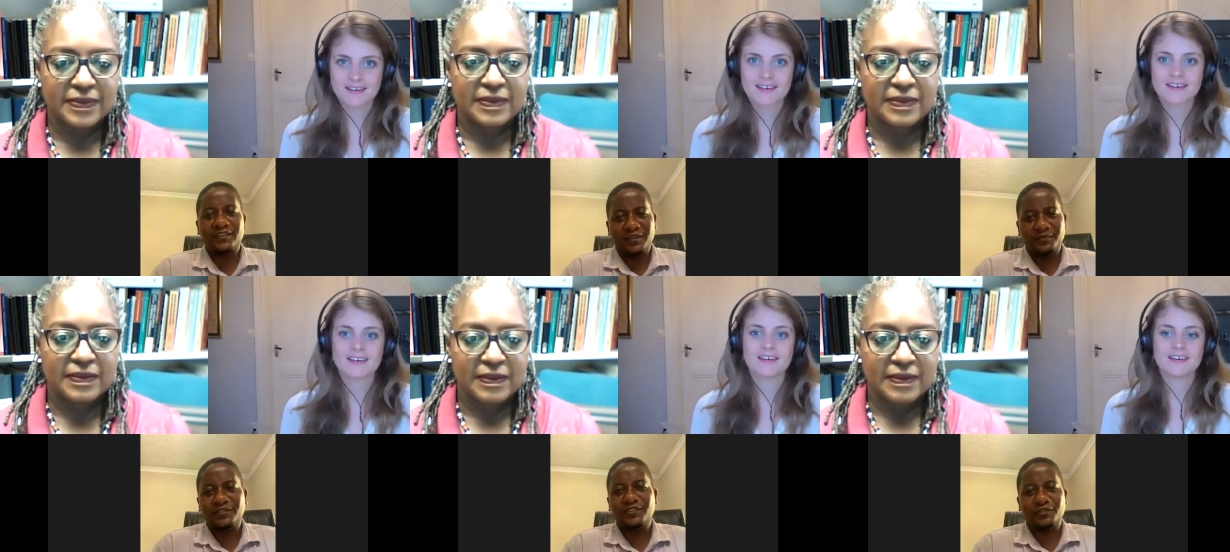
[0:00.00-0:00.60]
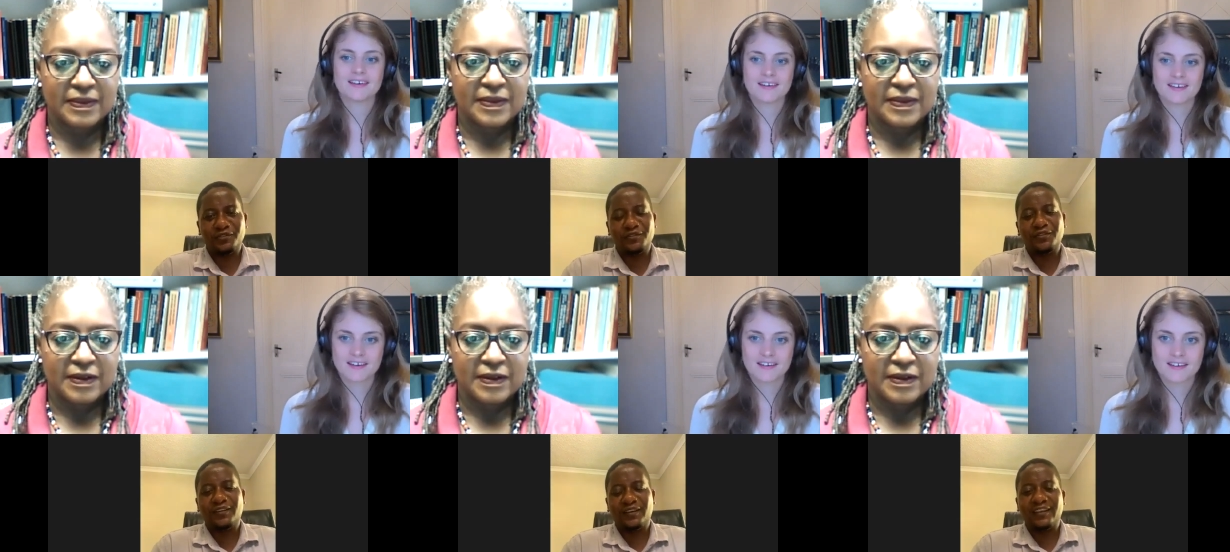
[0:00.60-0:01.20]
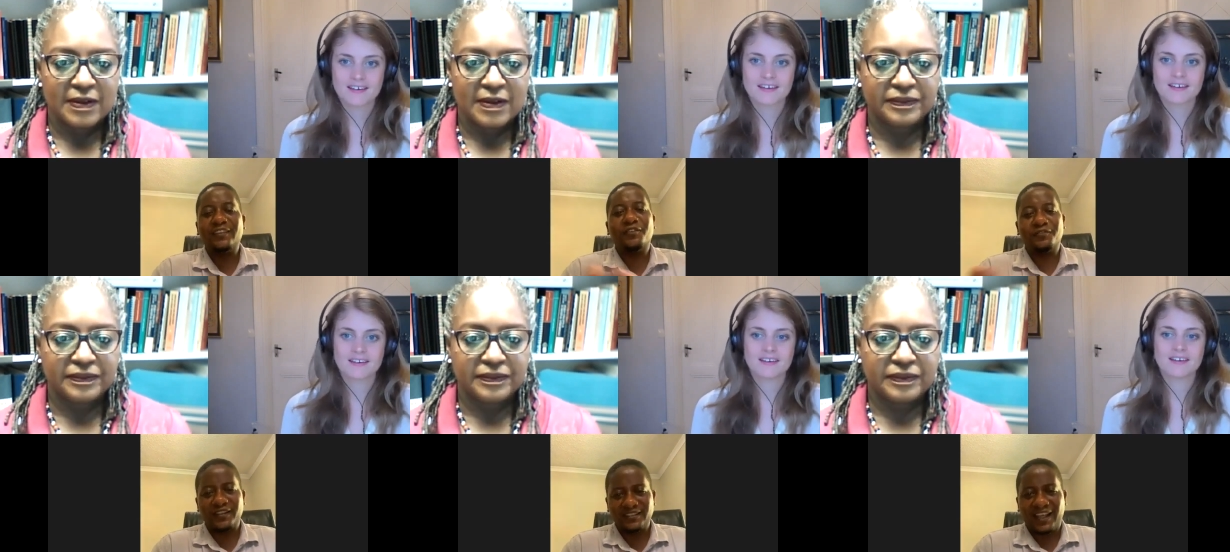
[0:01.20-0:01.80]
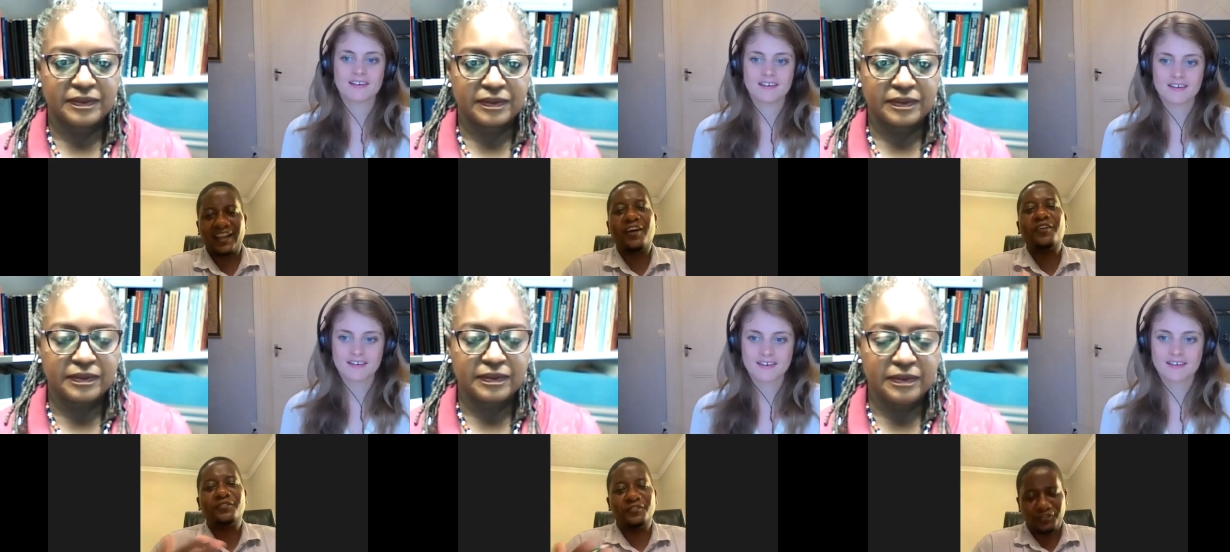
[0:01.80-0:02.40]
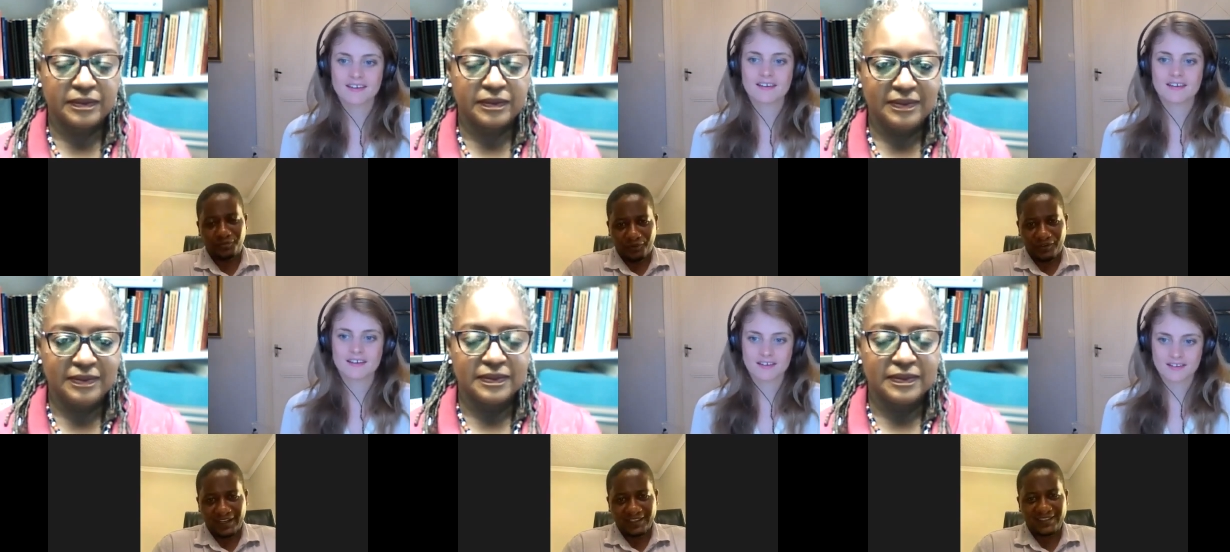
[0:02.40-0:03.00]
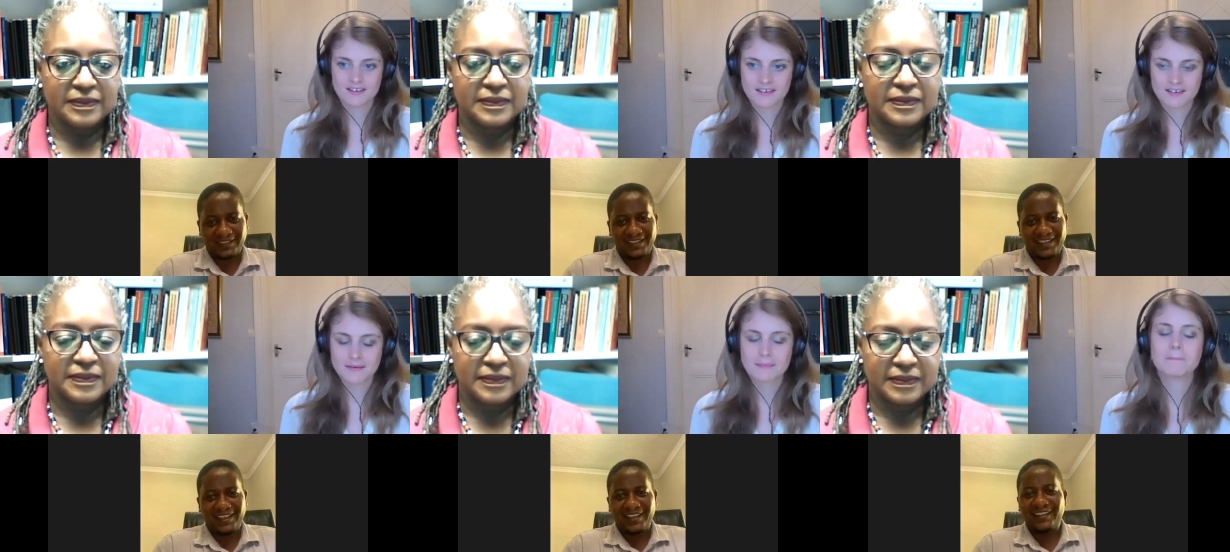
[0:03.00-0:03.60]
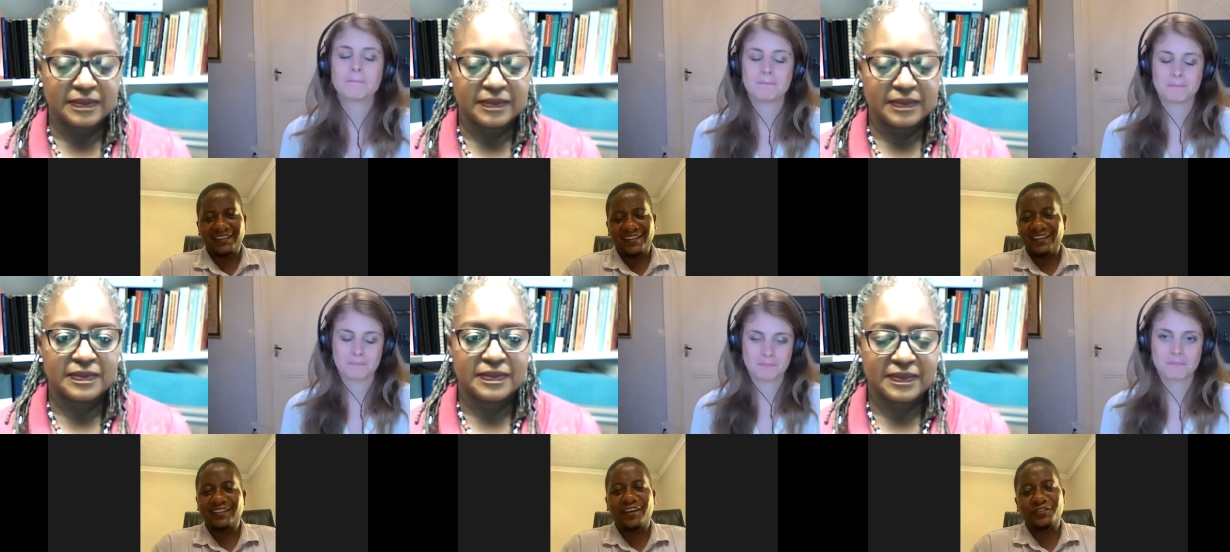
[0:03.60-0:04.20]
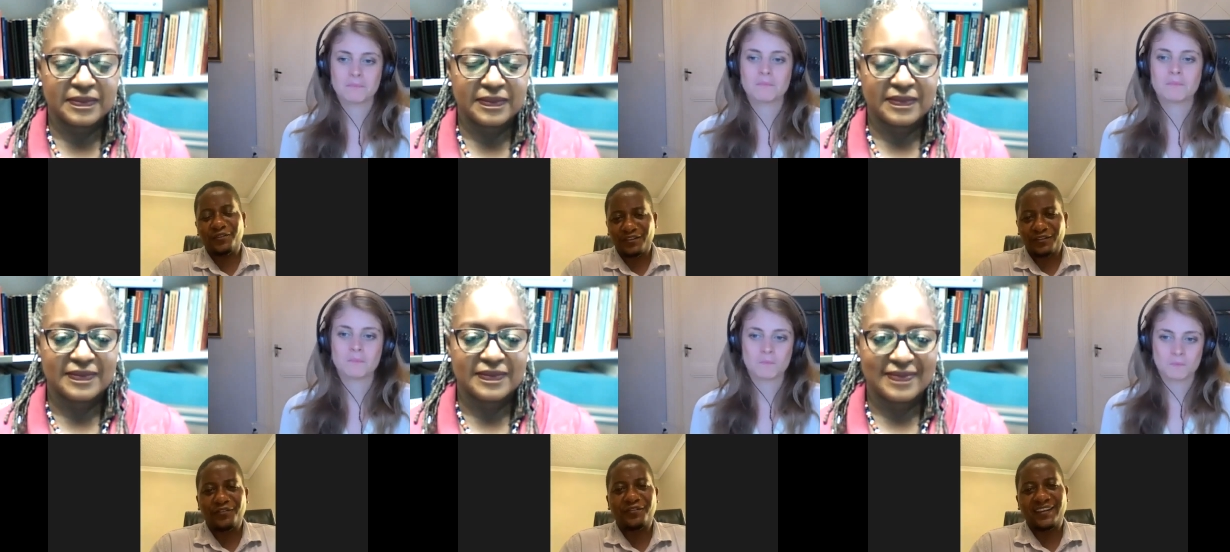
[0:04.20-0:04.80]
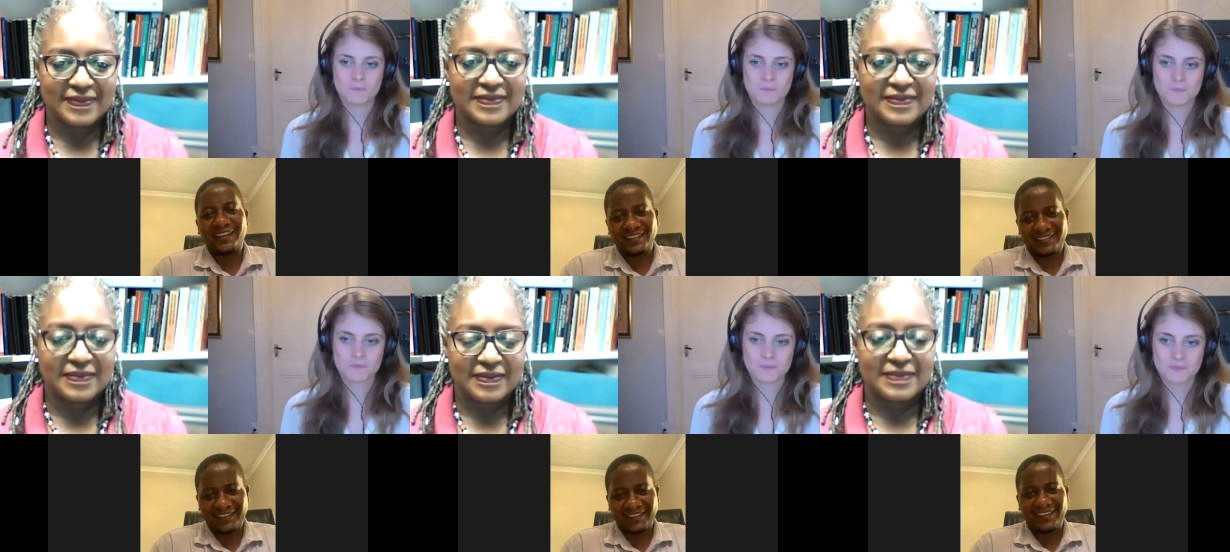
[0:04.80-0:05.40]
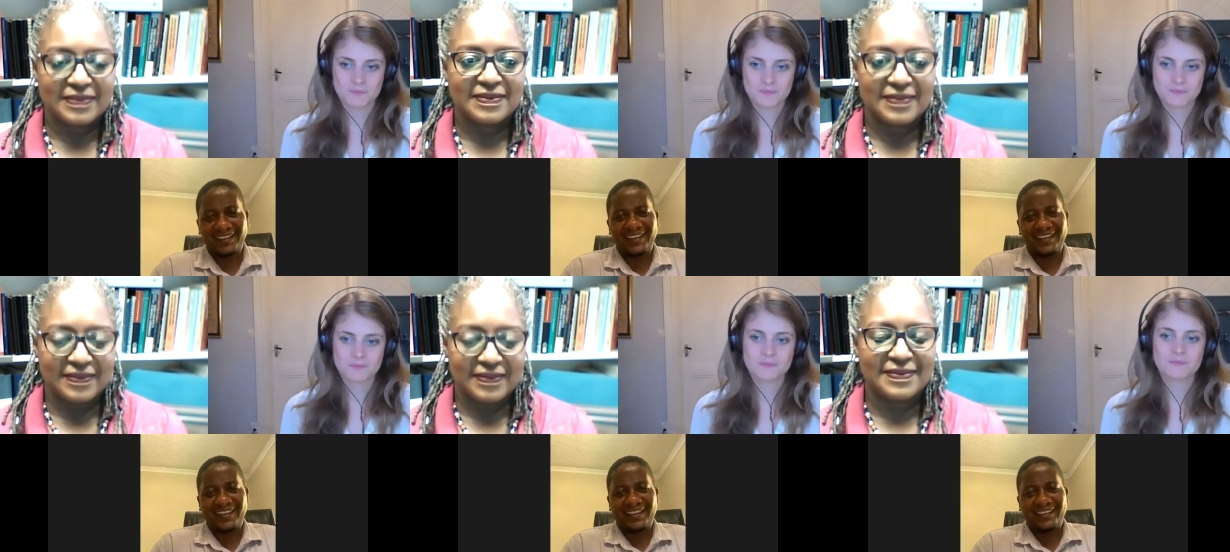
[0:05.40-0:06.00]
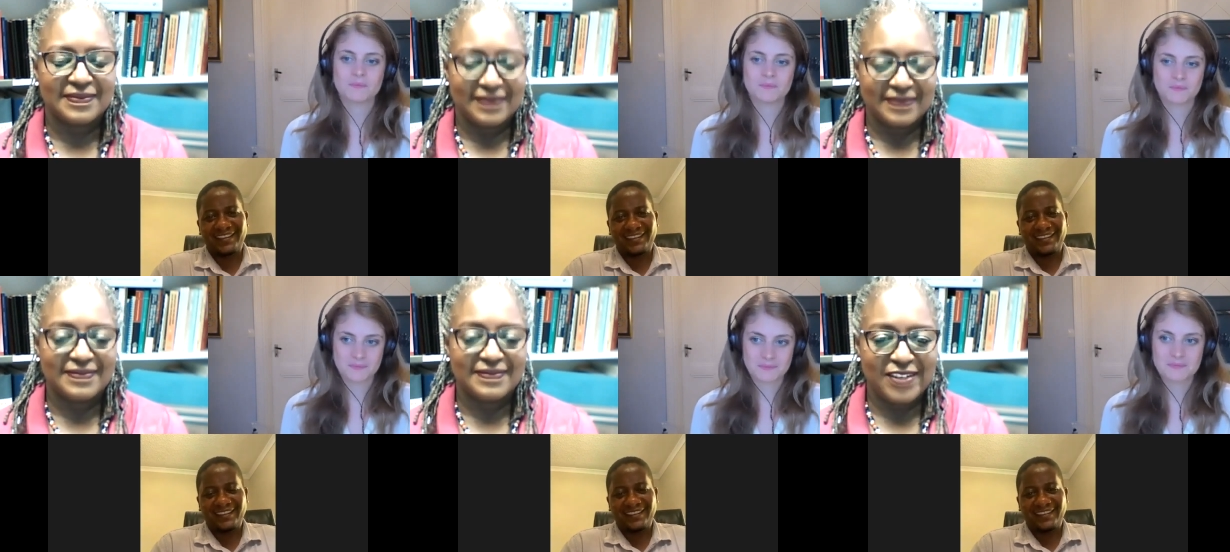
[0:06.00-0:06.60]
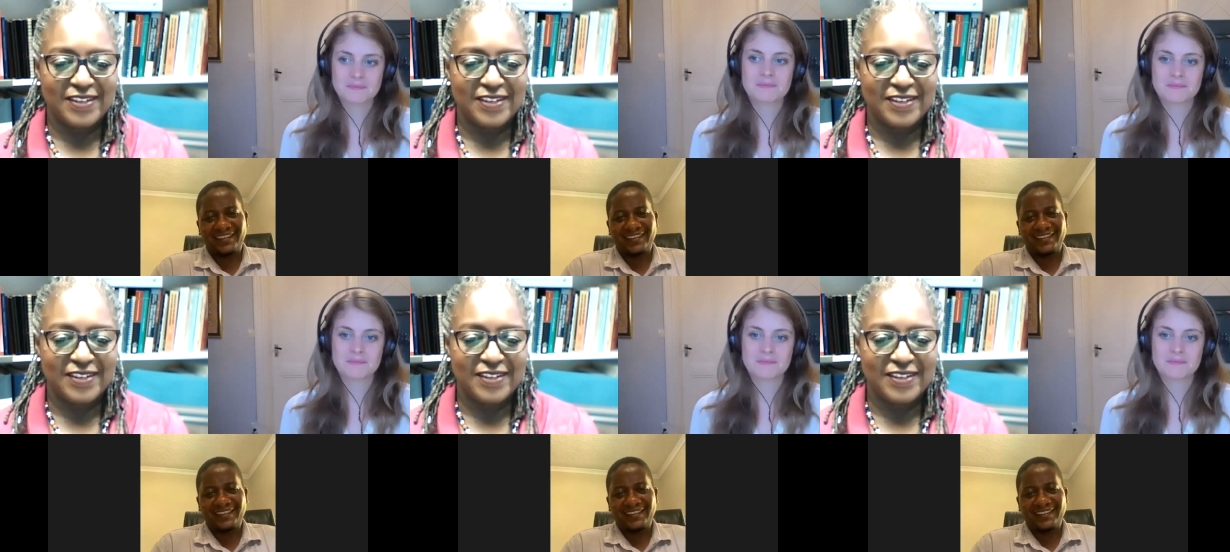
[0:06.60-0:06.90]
Speaker 1: them to uh, innovate around those products. Mm-hmm. And the result was so fantastic. Mm-hmm.
Speaker 2: mm-hmm. Very